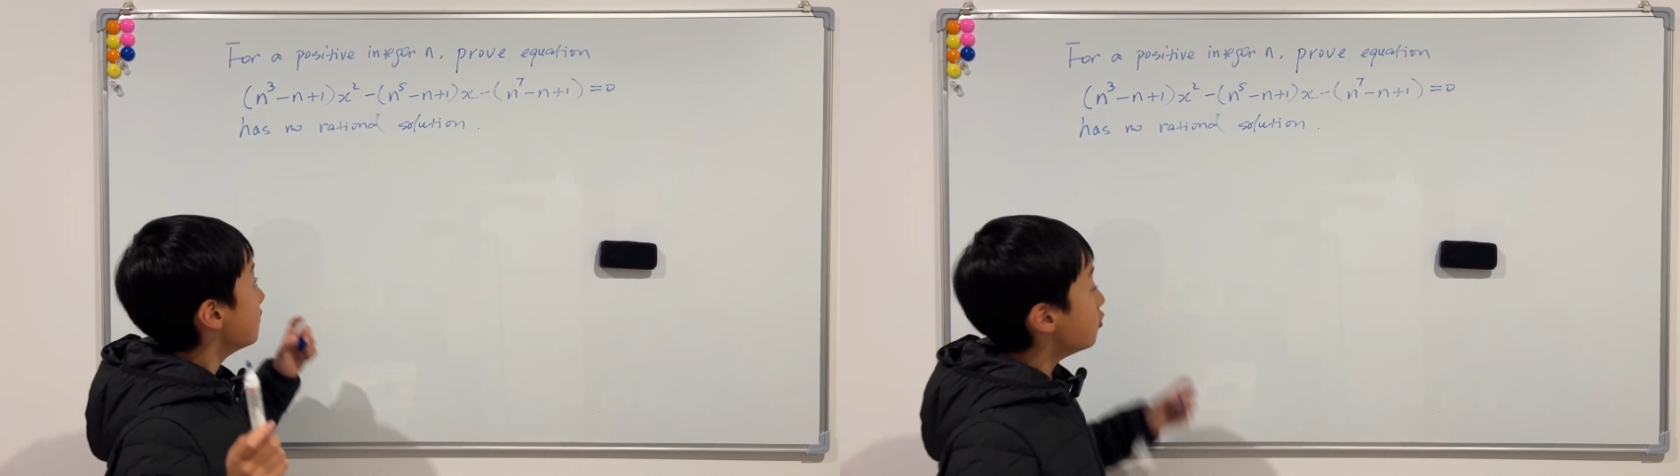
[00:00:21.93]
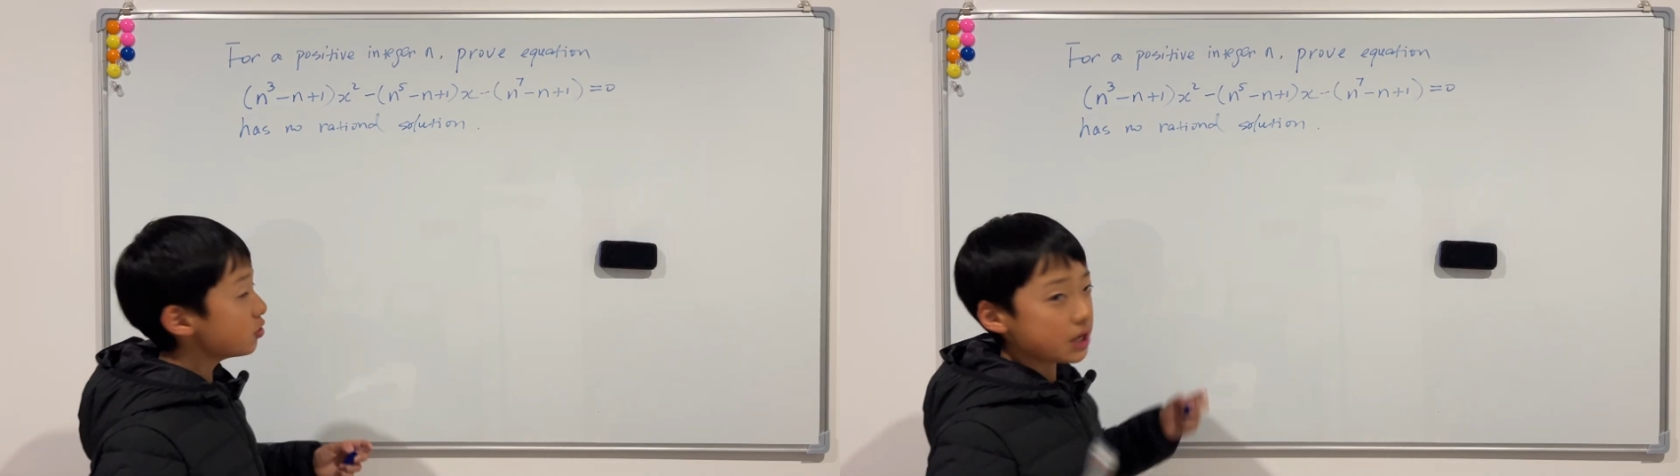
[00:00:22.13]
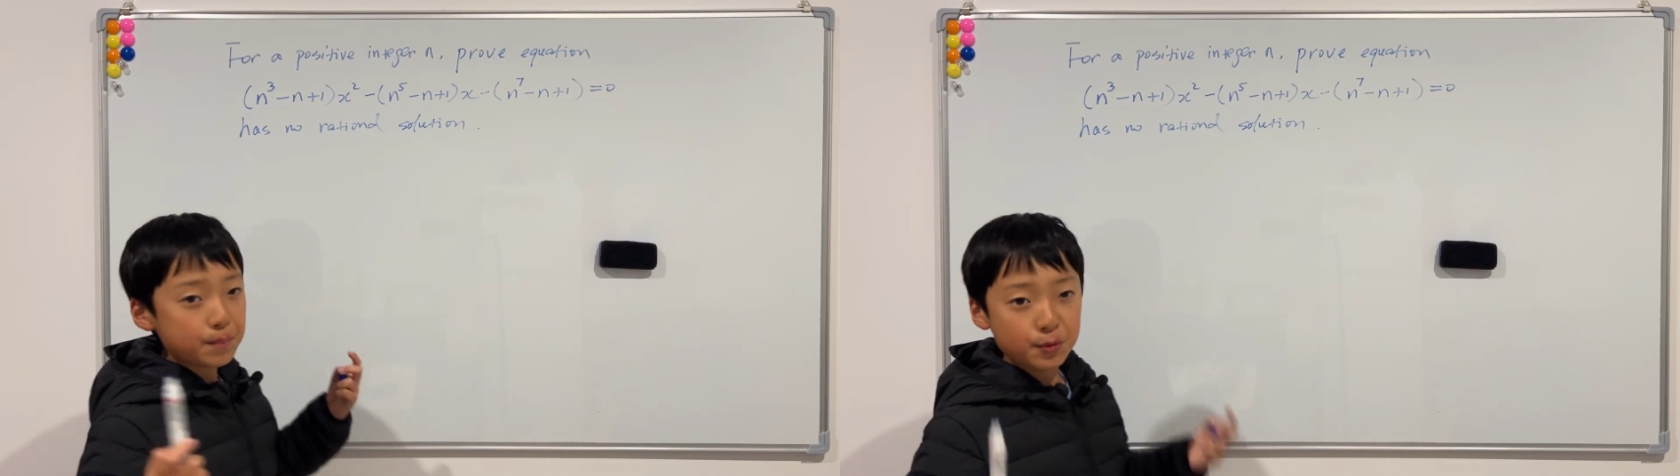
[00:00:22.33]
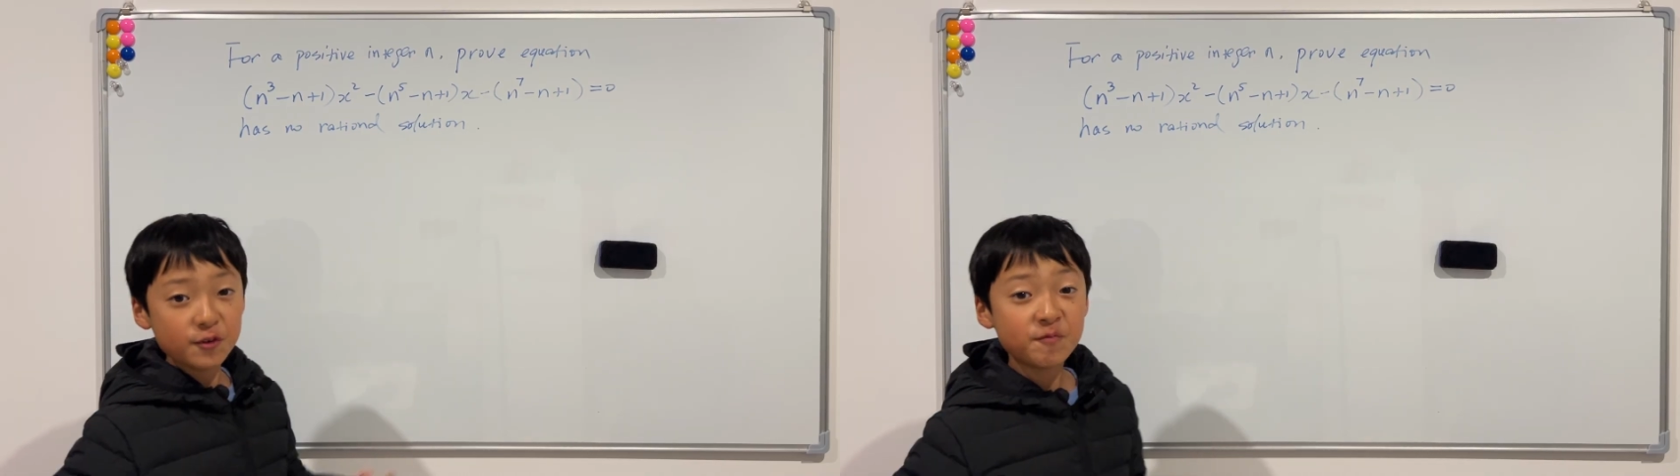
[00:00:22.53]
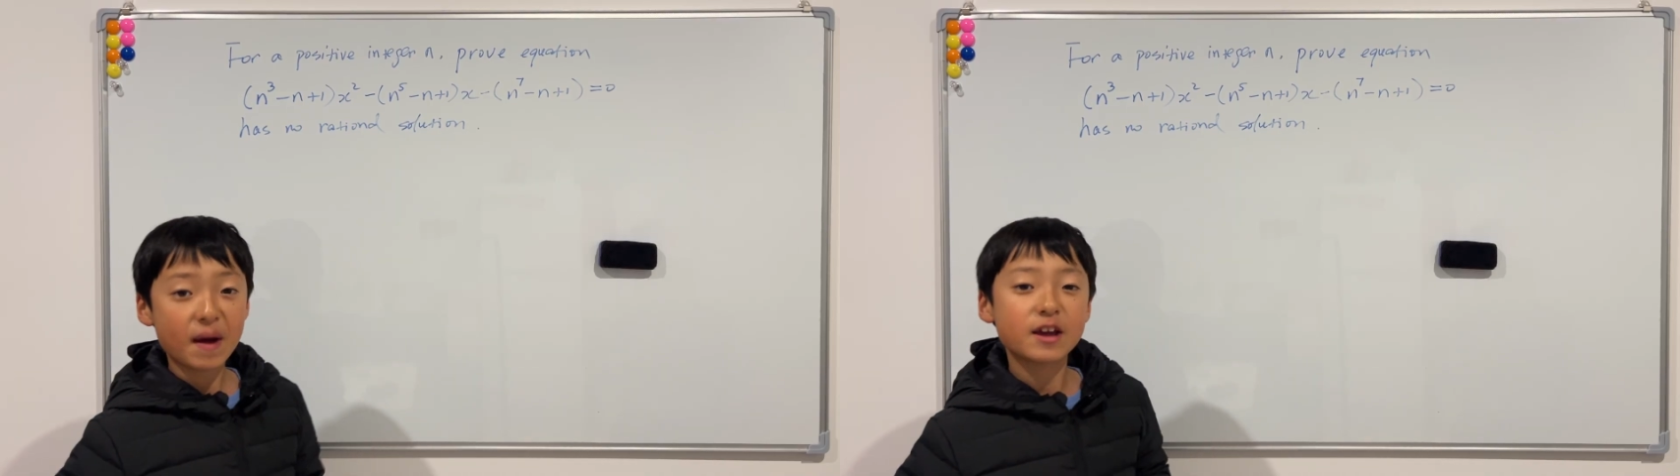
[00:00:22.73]
using
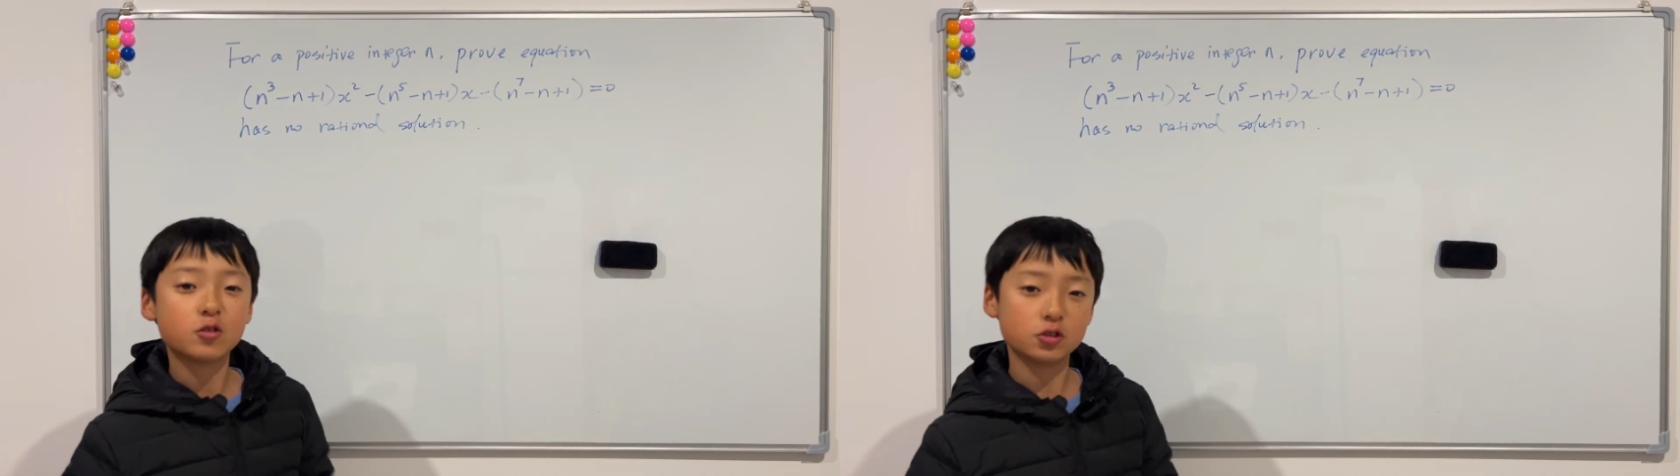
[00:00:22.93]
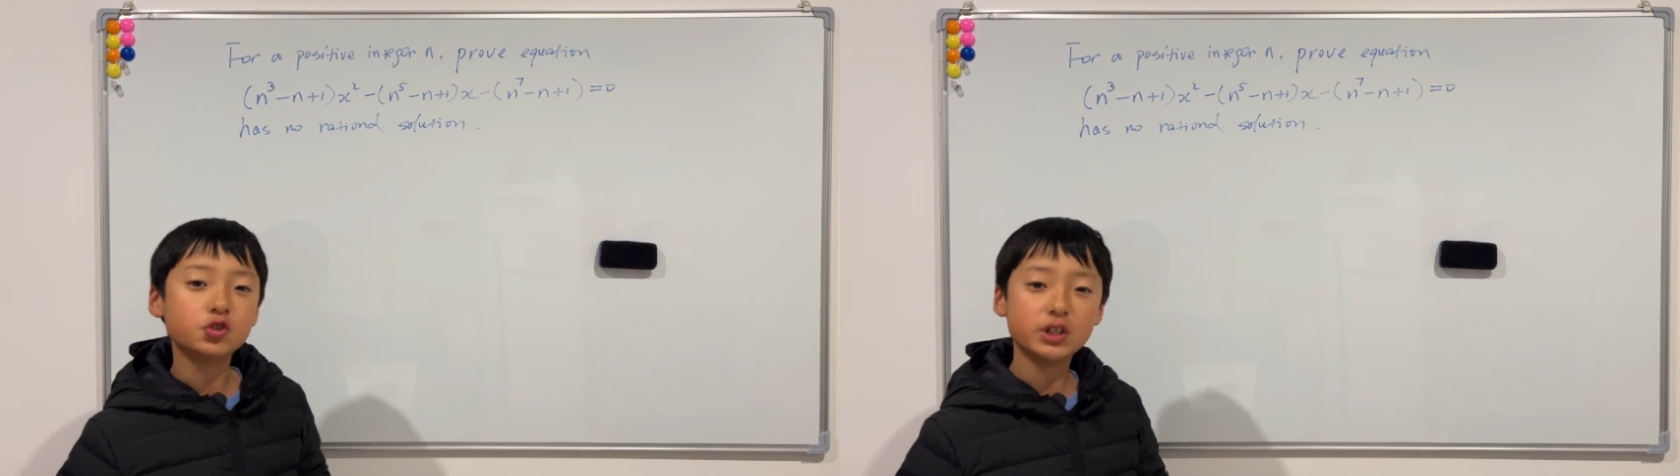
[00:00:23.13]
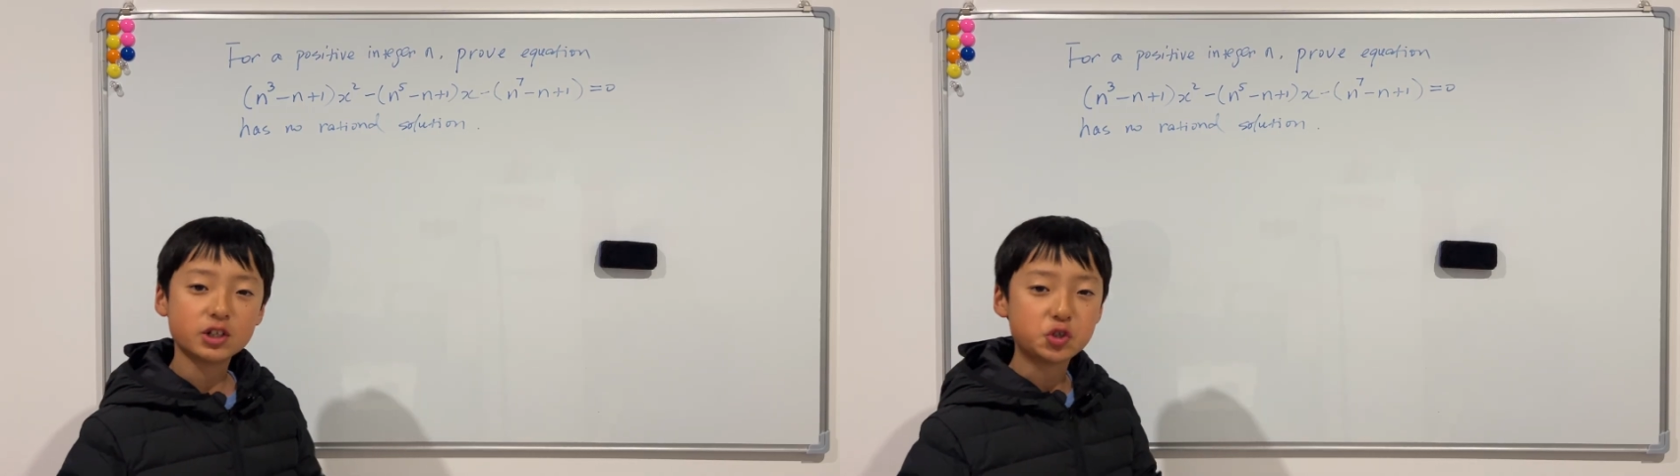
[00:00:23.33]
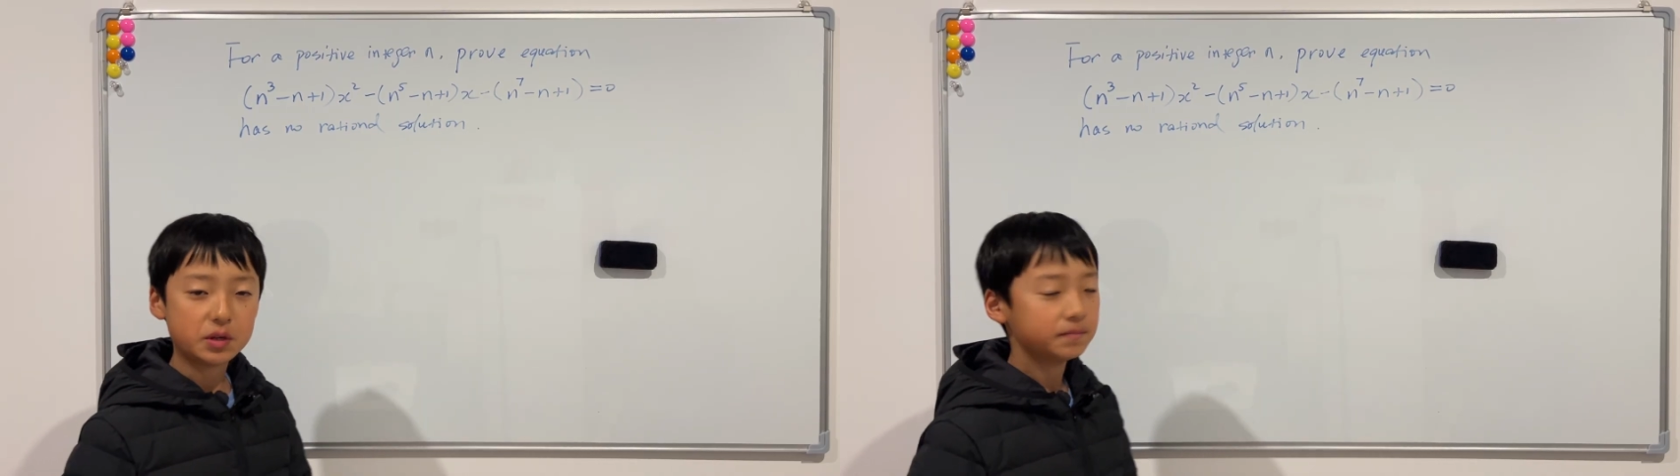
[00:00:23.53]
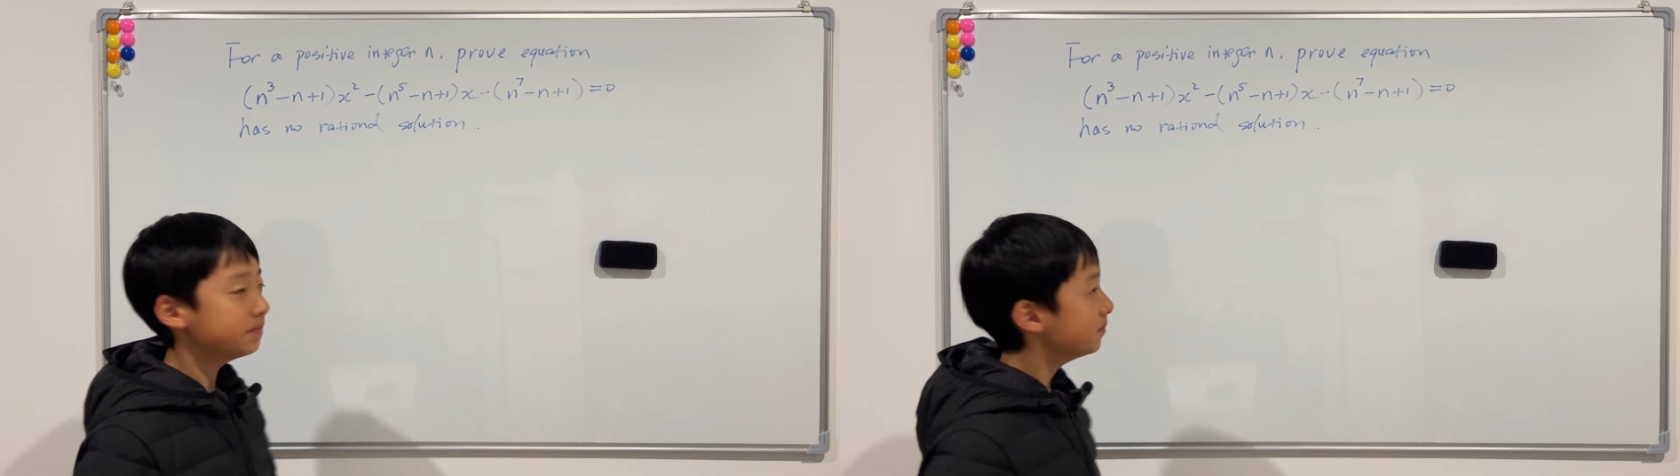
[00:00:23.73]
proof by contradiction.